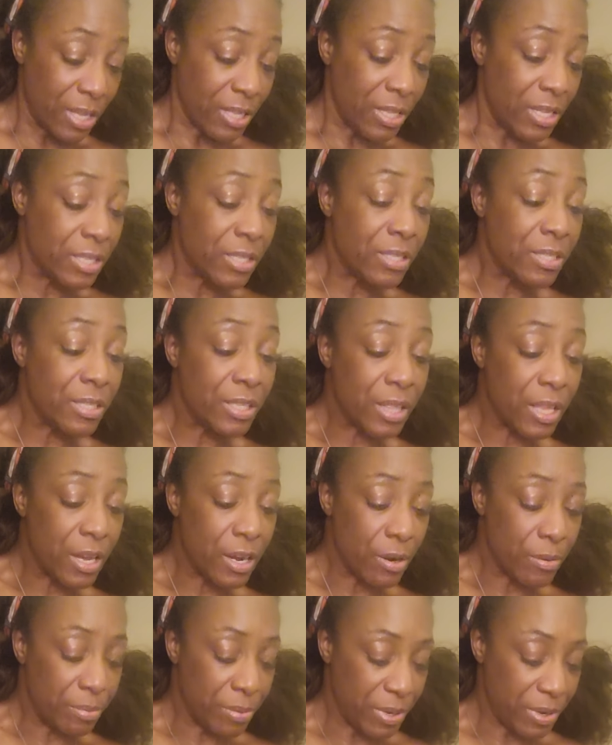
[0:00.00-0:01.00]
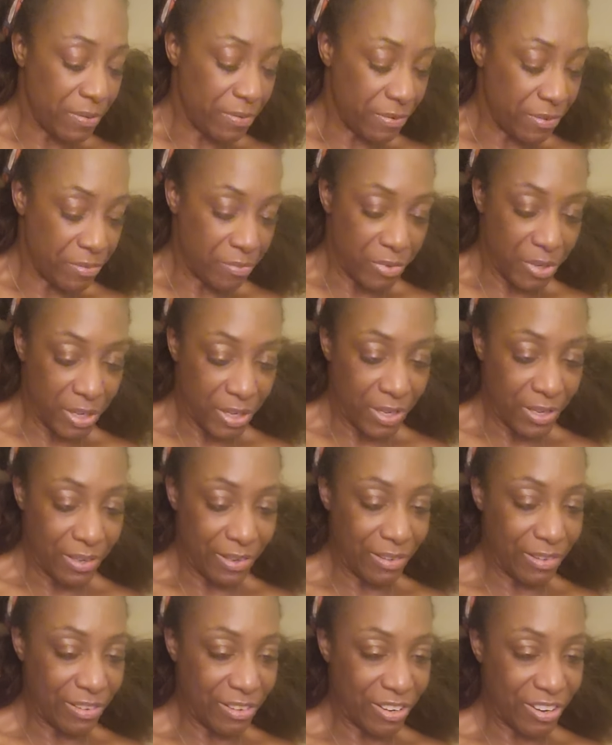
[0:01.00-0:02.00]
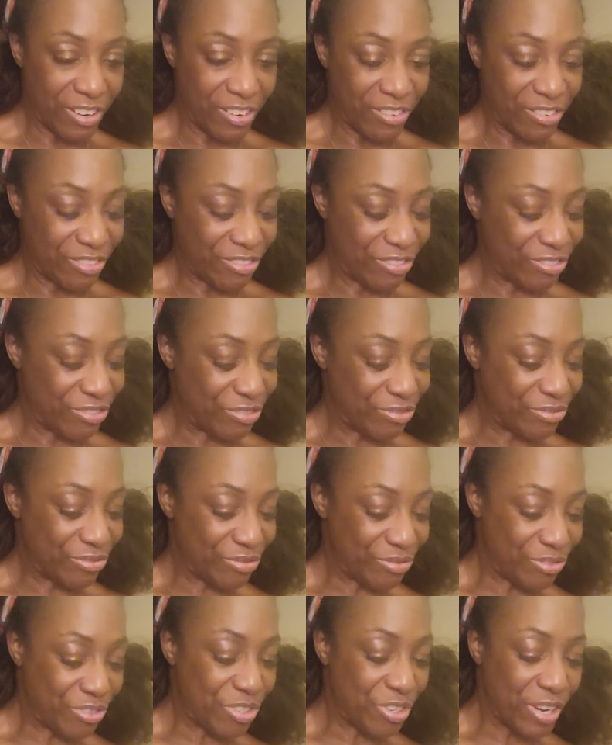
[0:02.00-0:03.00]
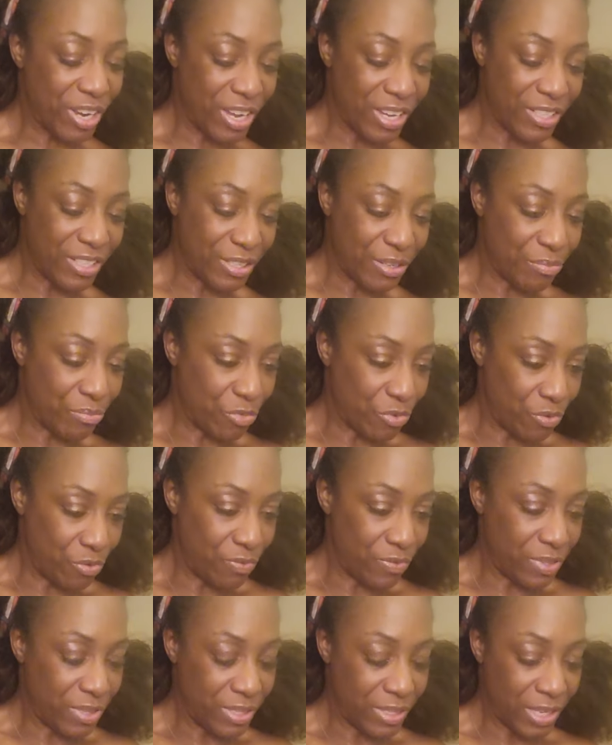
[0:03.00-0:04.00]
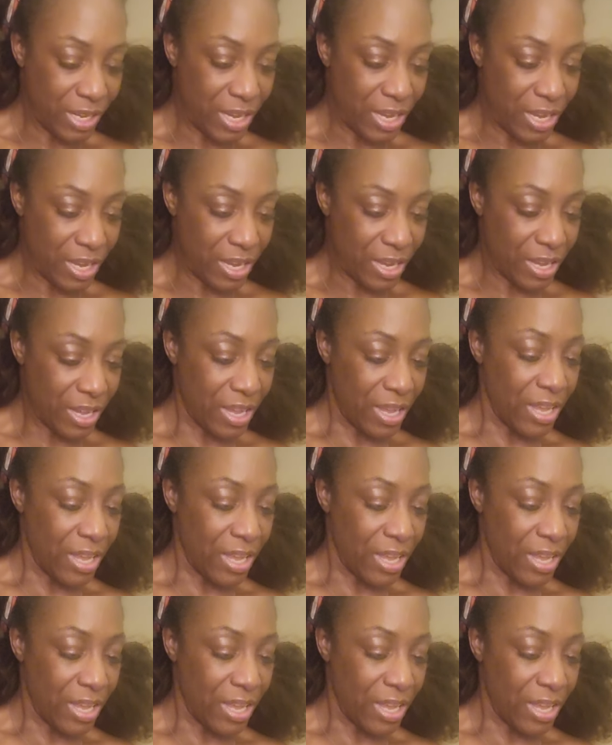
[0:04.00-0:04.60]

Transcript: This is therapy for me. You know, trying to move this hand.